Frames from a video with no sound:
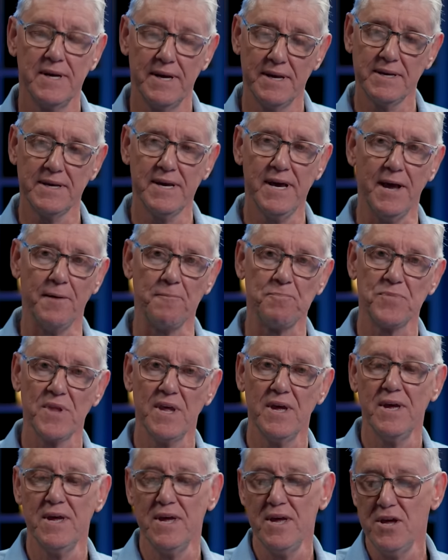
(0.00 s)
Okay.
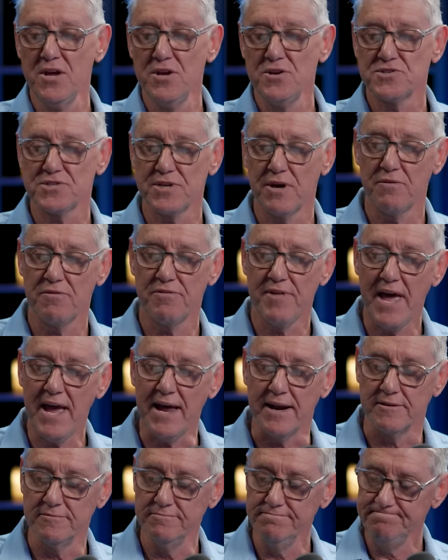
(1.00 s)
So
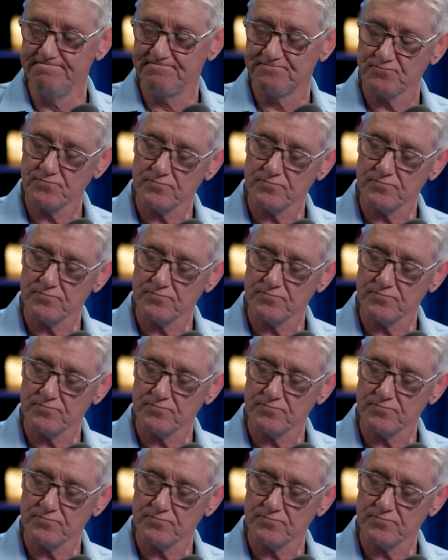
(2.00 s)
then